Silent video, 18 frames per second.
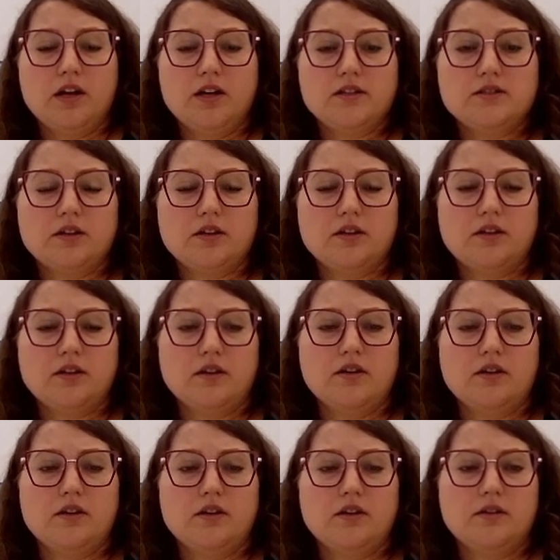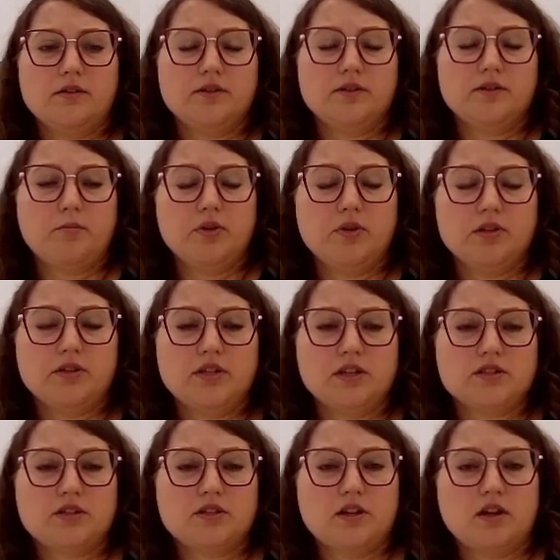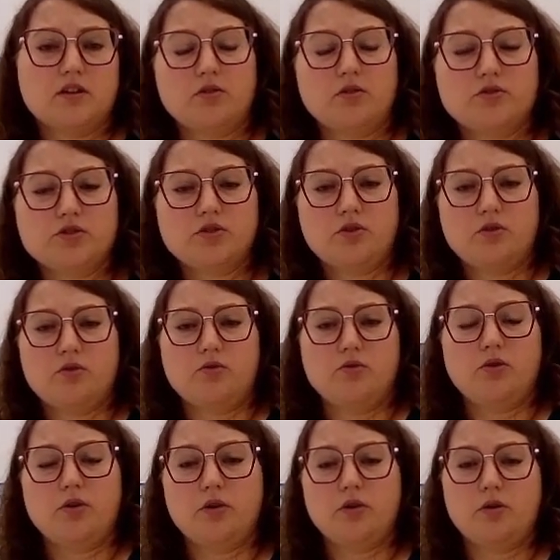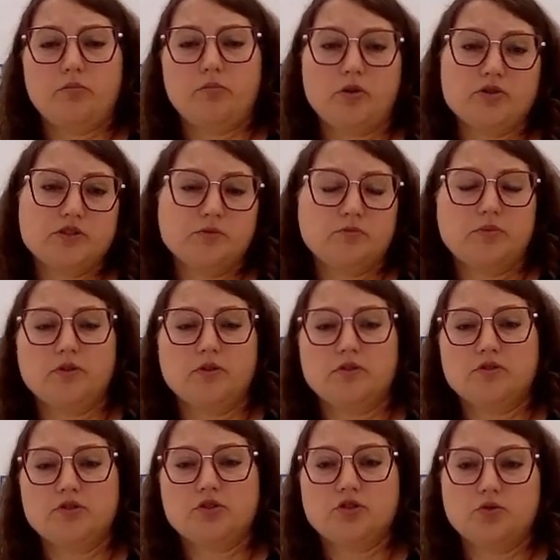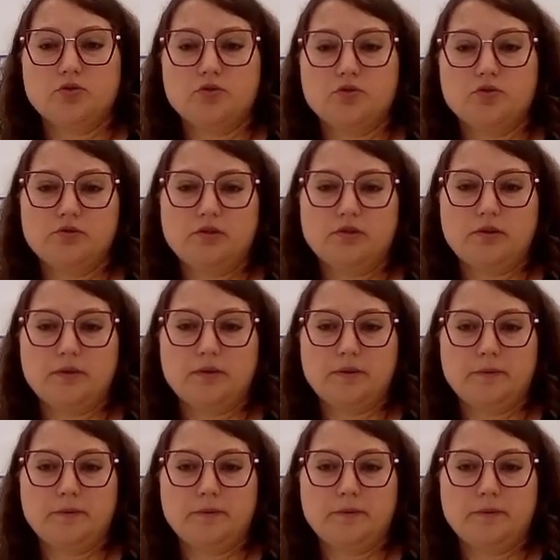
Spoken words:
And the buildings are also possible to,